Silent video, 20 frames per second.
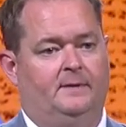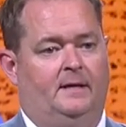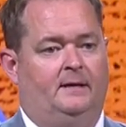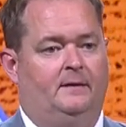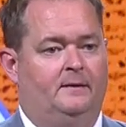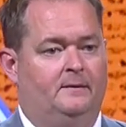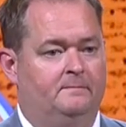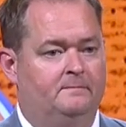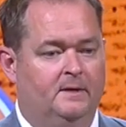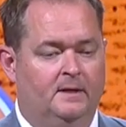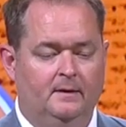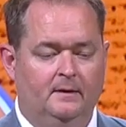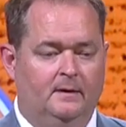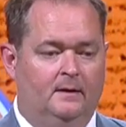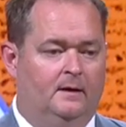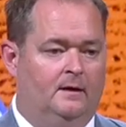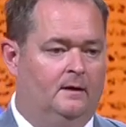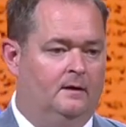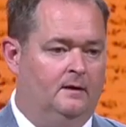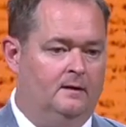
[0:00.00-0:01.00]
And
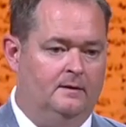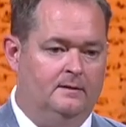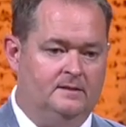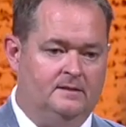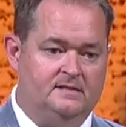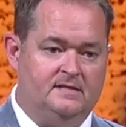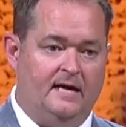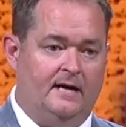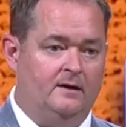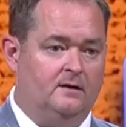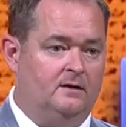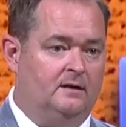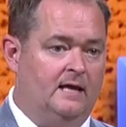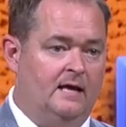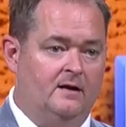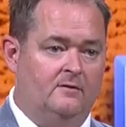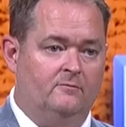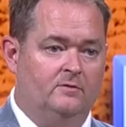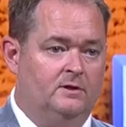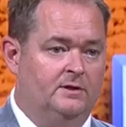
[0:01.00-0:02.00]
he's hired a
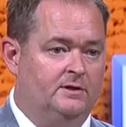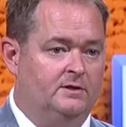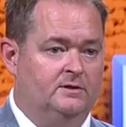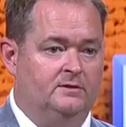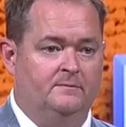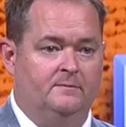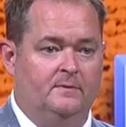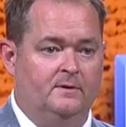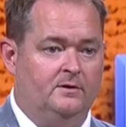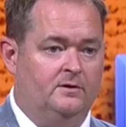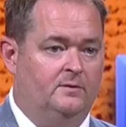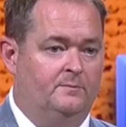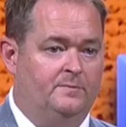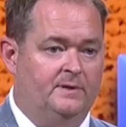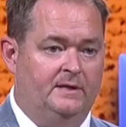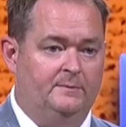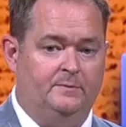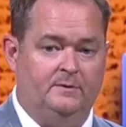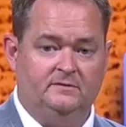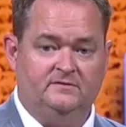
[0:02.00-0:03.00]
lot of really good
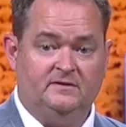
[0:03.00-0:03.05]
people.